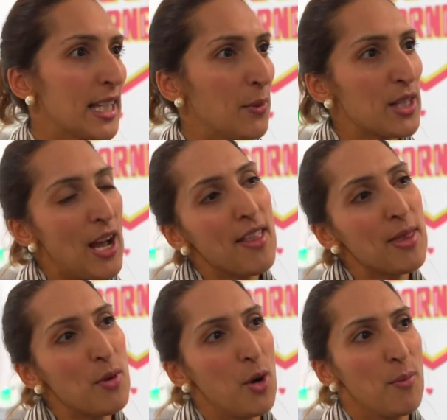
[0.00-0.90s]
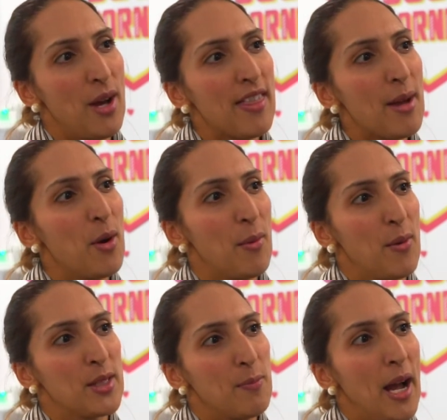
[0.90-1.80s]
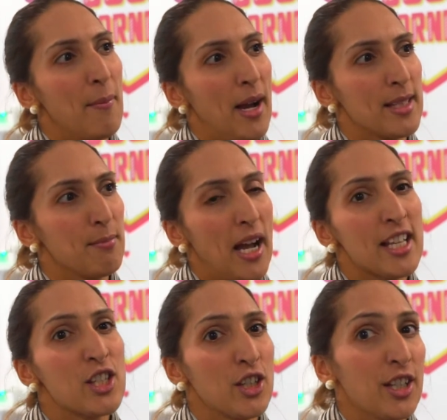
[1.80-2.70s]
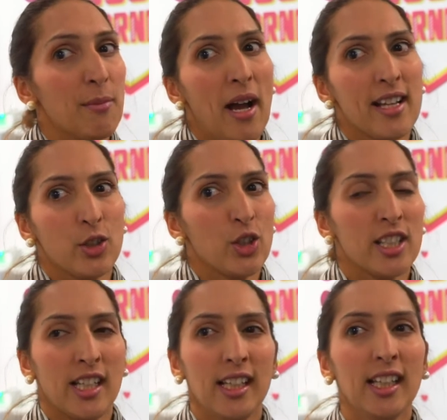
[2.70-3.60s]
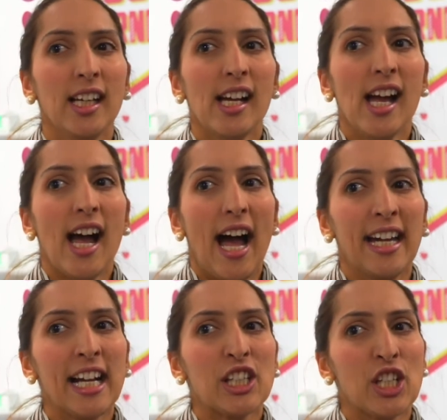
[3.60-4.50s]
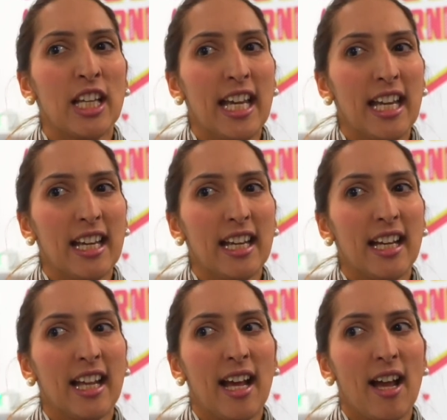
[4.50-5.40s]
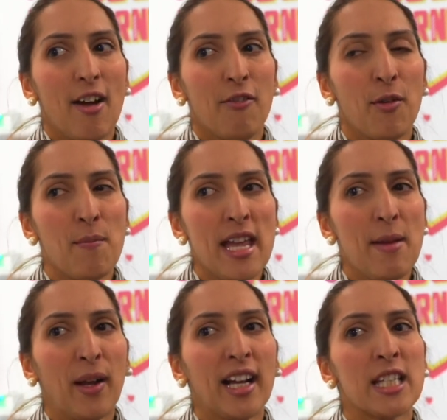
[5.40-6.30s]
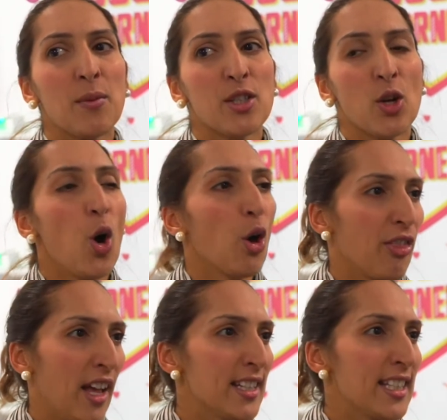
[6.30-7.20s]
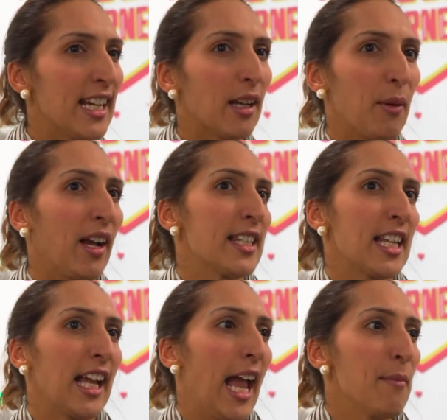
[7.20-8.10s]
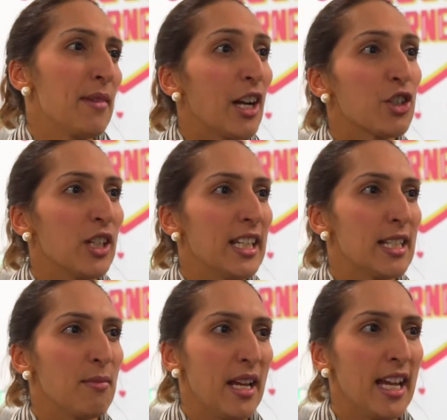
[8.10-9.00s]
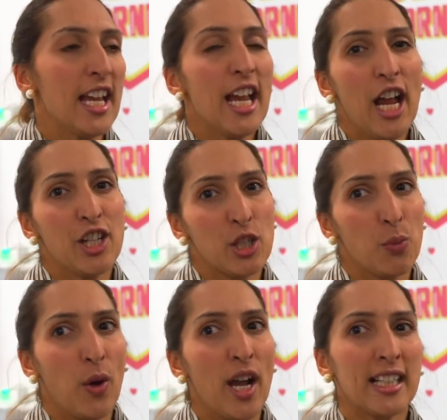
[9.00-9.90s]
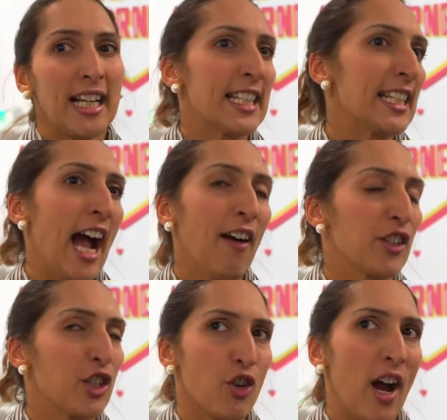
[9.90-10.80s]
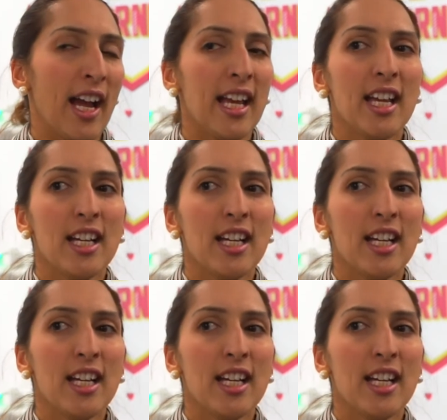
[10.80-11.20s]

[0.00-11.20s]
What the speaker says: It was at that moment it was my son and my daughter. And actually for me, because it was so authentic, because it came naturally to me, it just worked. I didn't have to try.